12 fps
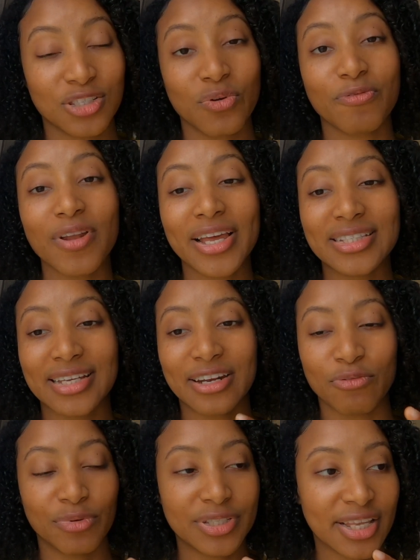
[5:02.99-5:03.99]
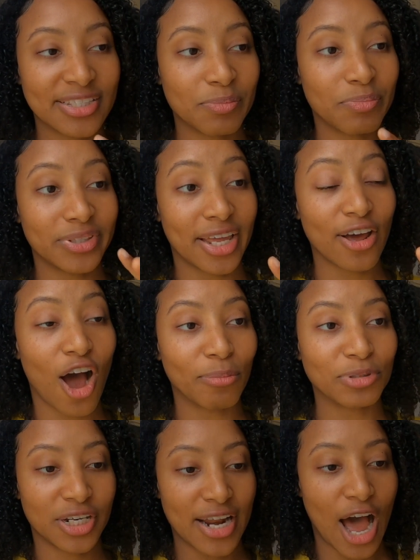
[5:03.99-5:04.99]
So we feel like it's kind of risky to put that
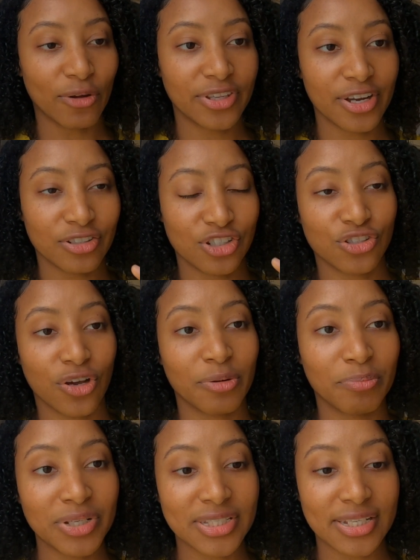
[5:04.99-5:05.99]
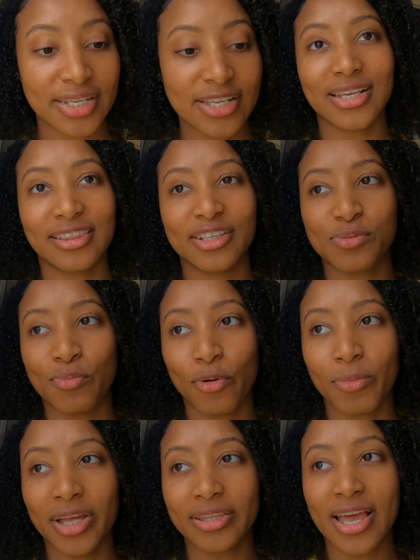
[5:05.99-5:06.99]
option out there to start a business at this
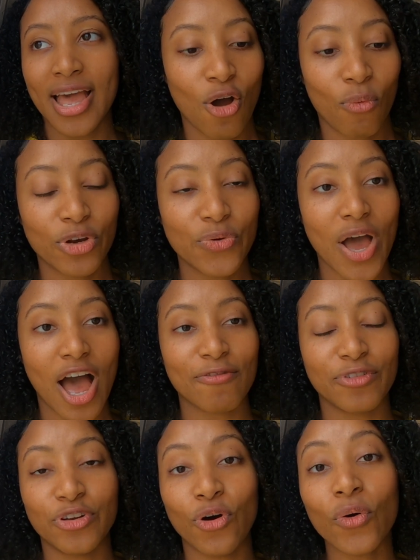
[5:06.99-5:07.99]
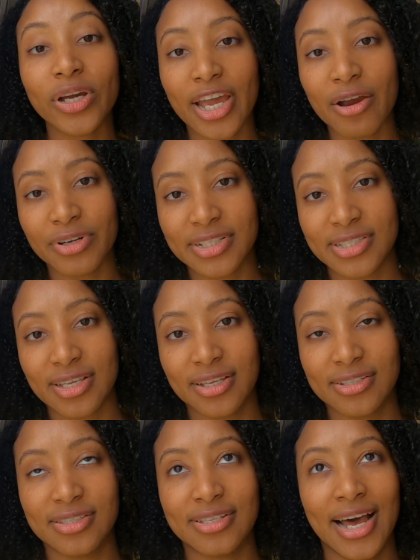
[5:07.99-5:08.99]
moment when you have no
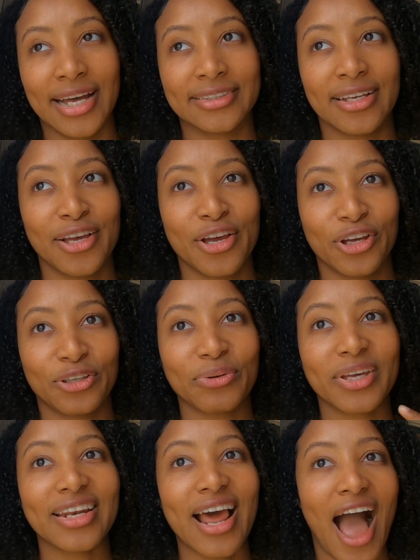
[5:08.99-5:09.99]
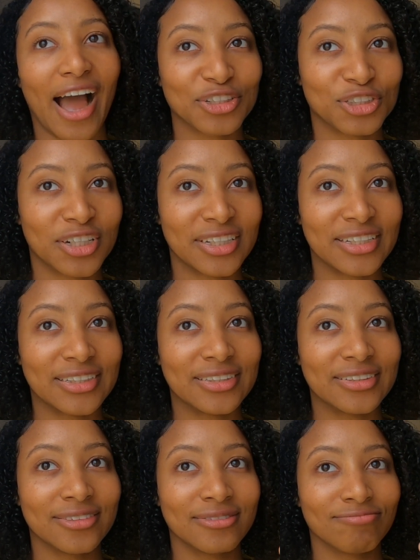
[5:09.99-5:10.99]
guarantees that you can
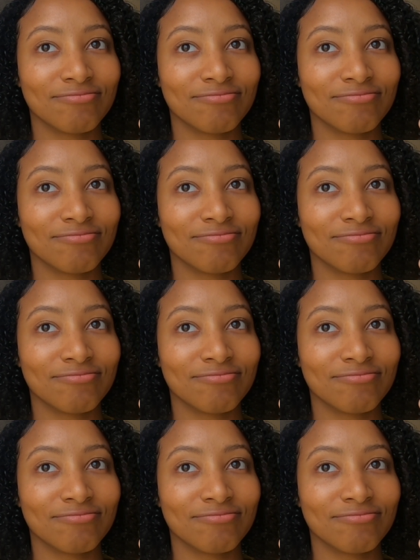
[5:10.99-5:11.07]
actually